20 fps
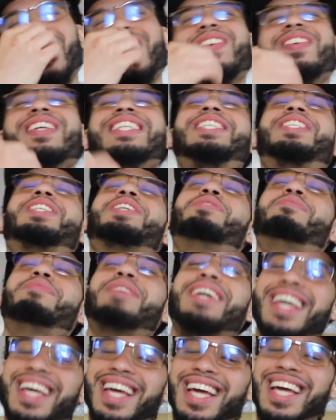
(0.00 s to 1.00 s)
We should
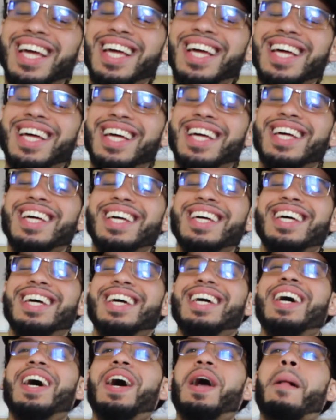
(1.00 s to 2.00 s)
be
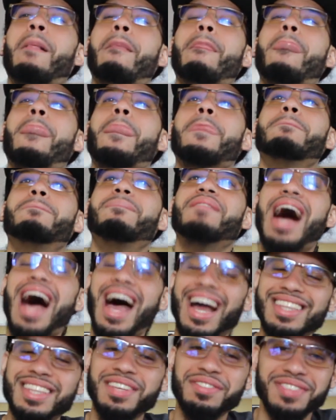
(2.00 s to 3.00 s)

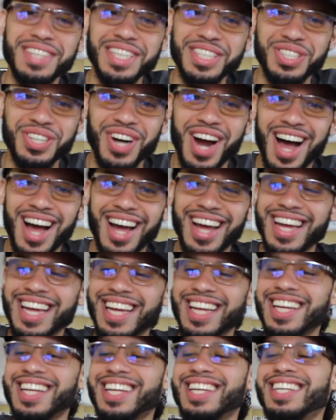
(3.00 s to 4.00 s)
actively
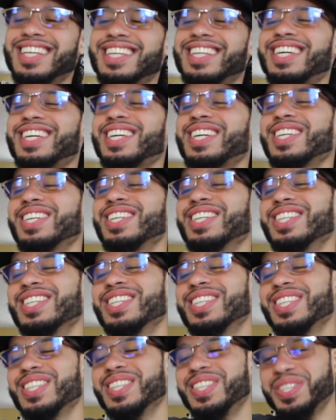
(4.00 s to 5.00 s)
trying
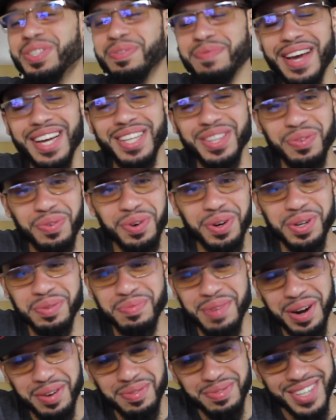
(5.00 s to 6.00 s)
to make the world a
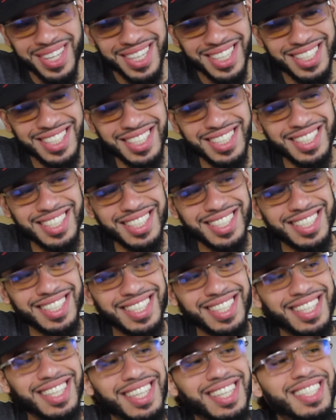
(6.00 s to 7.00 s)
better place,
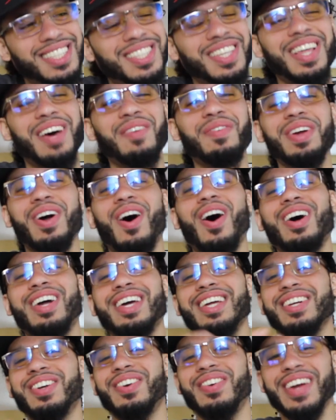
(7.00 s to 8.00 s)
so that we all
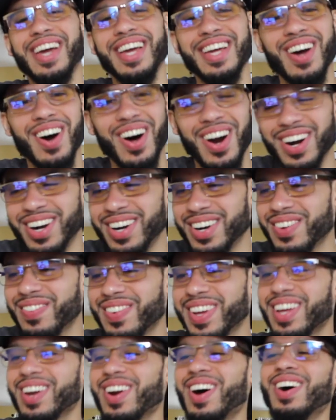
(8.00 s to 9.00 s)
can create art.
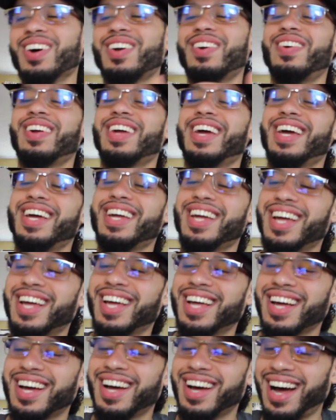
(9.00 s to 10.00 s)
We can all create
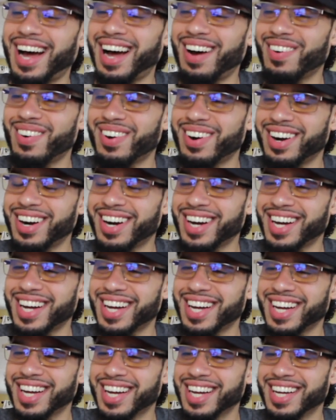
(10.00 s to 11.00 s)

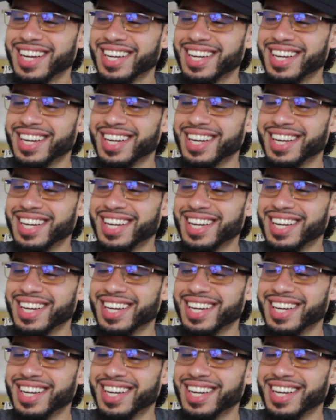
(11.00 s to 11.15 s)
our